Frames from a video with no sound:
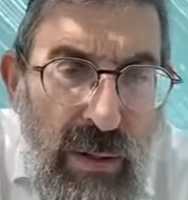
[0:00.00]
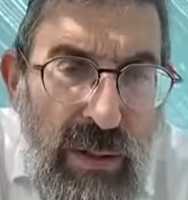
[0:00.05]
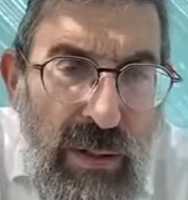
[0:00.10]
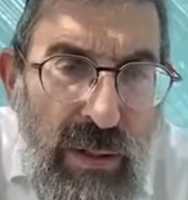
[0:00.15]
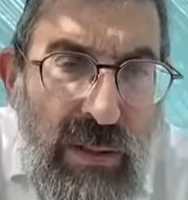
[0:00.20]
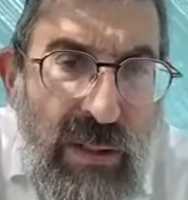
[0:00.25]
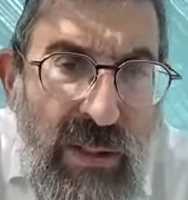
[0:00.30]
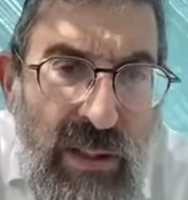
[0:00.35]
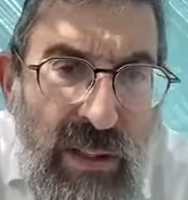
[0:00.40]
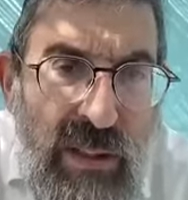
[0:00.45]

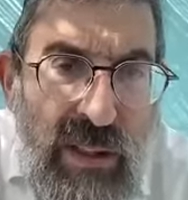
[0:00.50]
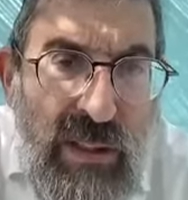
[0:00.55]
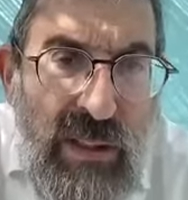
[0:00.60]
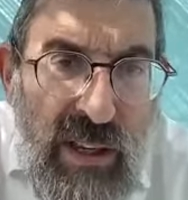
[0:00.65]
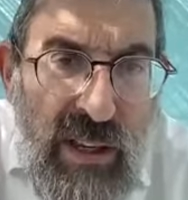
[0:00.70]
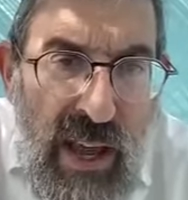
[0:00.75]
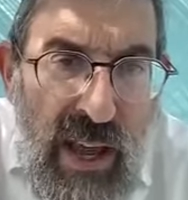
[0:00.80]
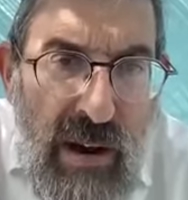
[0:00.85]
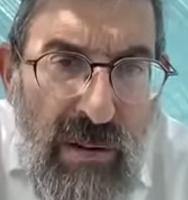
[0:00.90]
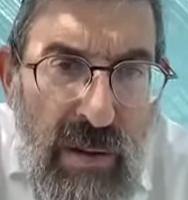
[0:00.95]
It's where,
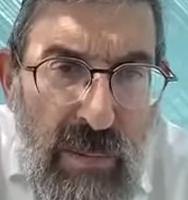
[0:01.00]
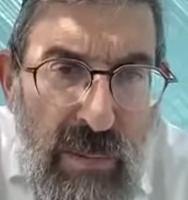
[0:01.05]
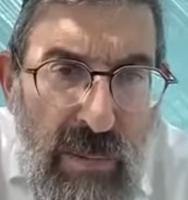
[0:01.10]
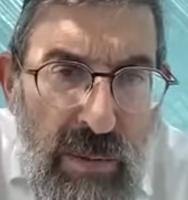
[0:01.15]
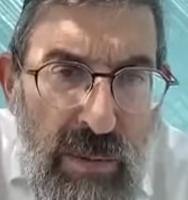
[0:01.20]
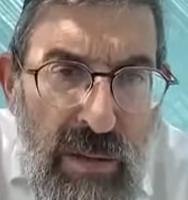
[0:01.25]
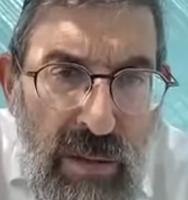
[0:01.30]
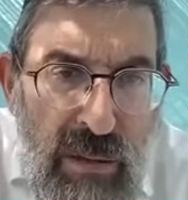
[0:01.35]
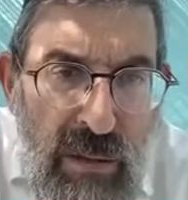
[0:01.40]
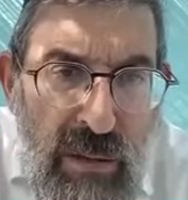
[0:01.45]
since it's
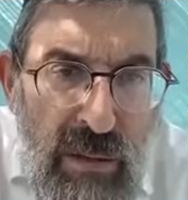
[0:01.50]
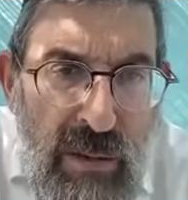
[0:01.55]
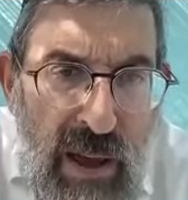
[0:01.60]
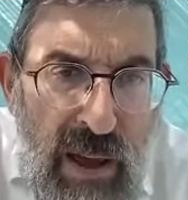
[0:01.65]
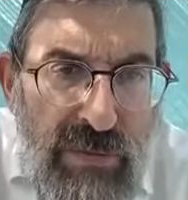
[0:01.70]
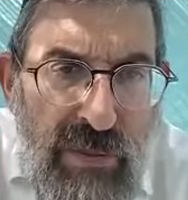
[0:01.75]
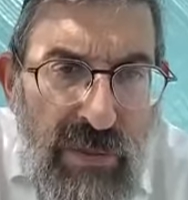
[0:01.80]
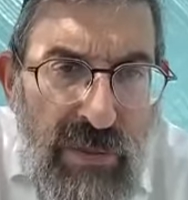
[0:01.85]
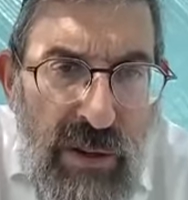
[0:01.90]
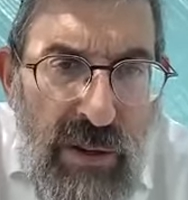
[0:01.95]
carryable, you
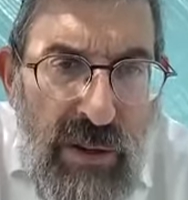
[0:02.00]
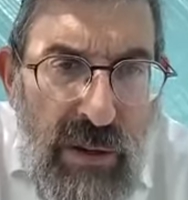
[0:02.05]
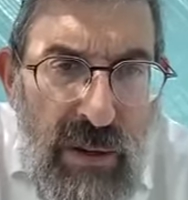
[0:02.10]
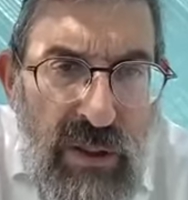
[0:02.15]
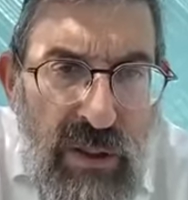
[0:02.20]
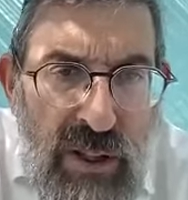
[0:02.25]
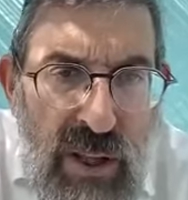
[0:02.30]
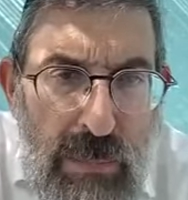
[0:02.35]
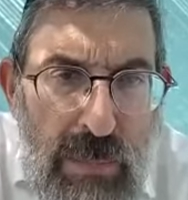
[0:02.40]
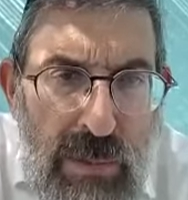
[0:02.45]
don't have to go
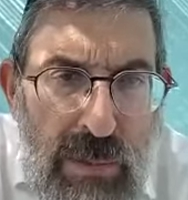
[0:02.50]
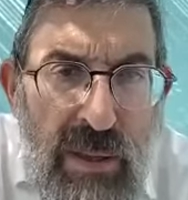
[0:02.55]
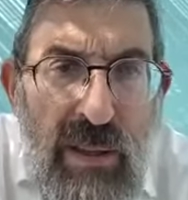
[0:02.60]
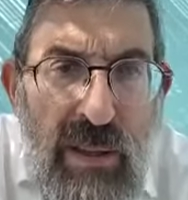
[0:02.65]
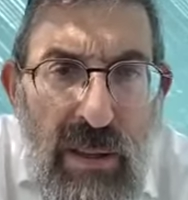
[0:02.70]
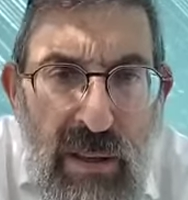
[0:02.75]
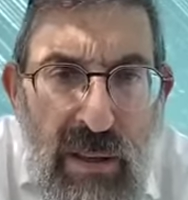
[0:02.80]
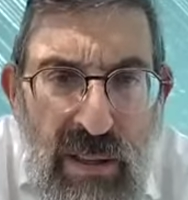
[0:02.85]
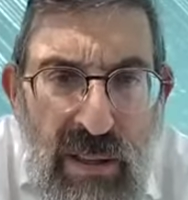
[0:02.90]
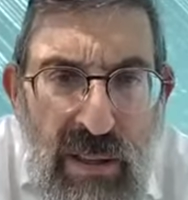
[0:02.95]
ahead and
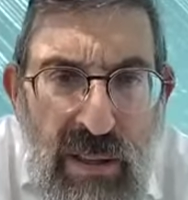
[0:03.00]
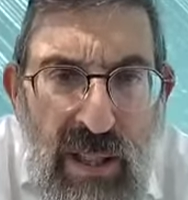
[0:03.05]
schlep it.